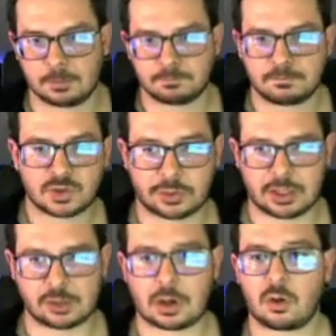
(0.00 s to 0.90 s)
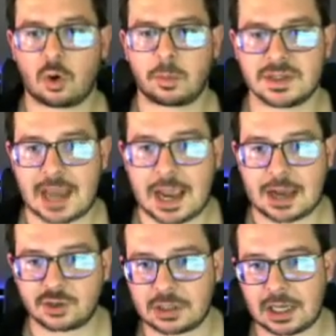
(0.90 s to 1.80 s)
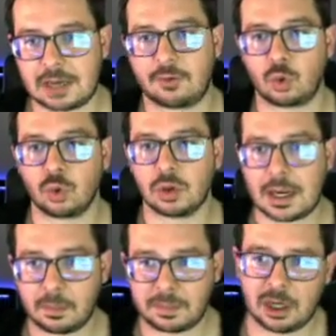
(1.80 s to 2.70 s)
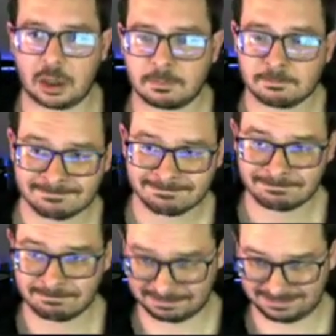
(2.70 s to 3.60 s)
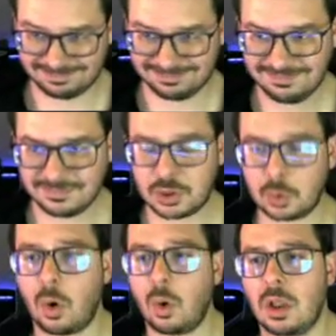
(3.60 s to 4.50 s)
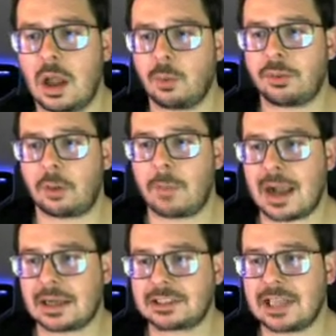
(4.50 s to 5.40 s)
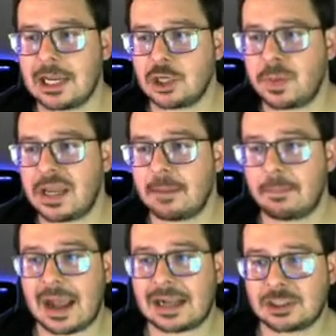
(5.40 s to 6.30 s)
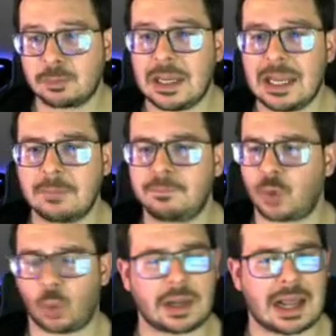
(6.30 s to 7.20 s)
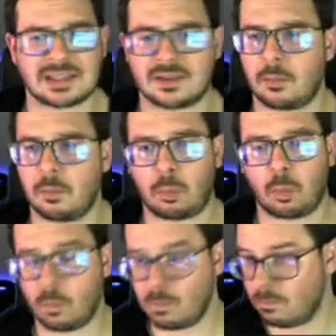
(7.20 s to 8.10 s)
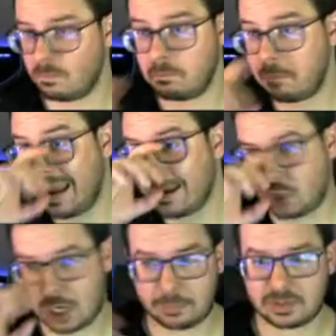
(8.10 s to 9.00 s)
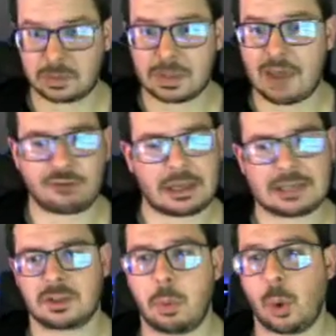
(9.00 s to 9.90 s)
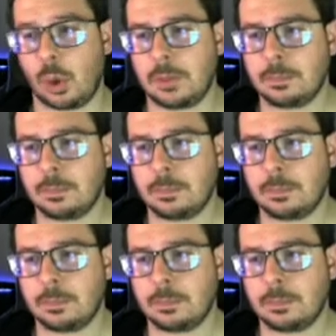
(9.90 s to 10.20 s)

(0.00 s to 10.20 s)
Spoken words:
So the Adrenaline Orb is actually kind of a cool item here to go along with our max HP and max speed. Torracat's main job is to be a fast support.